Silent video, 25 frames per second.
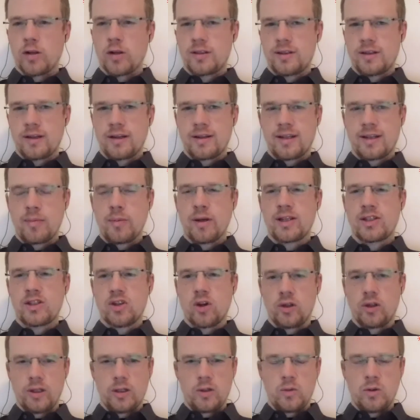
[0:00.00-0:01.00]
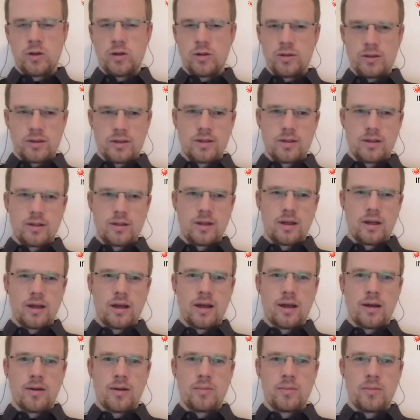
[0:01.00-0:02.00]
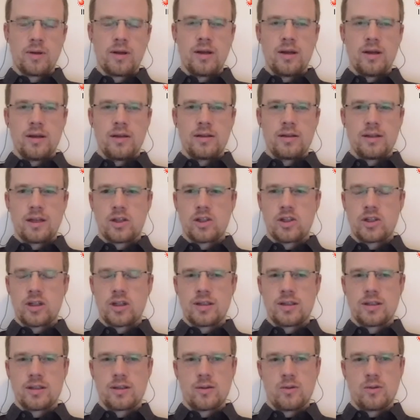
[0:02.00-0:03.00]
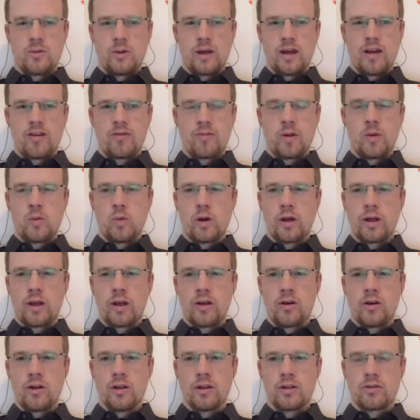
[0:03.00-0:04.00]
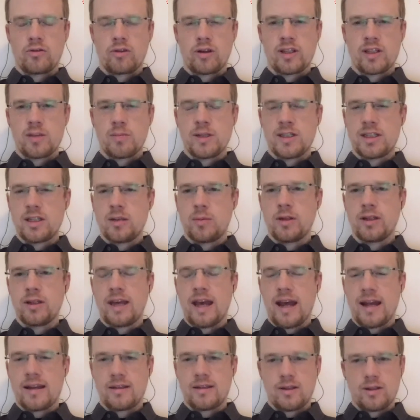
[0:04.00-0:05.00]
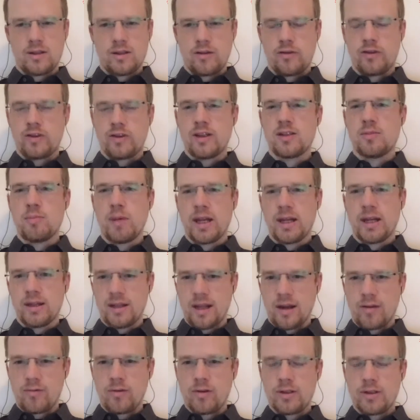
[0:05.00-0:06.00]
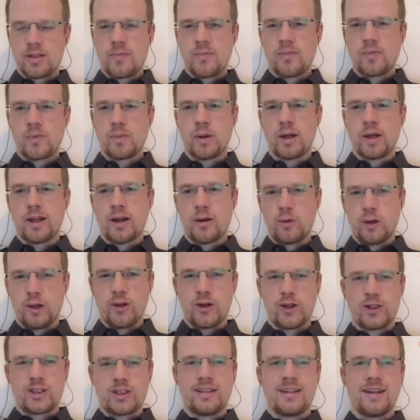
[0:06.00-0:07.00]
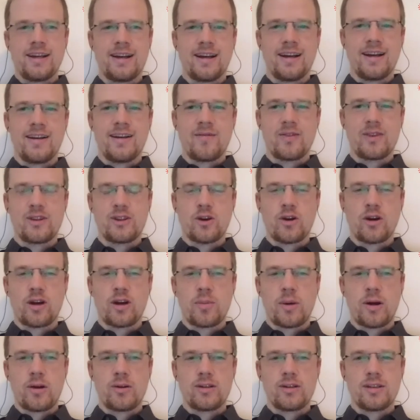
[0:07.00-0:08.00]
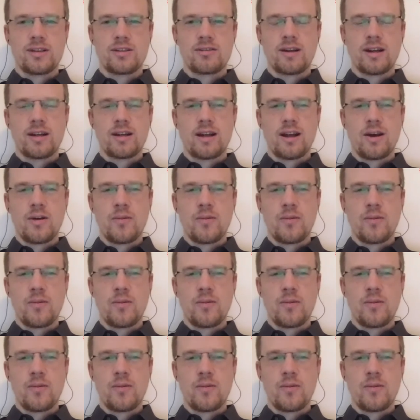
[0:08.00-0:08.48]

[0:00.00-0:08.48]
There are some exotic ones, such as we have been working on transmissible cancers of Tasmanian devils, but I will not talk about this right now.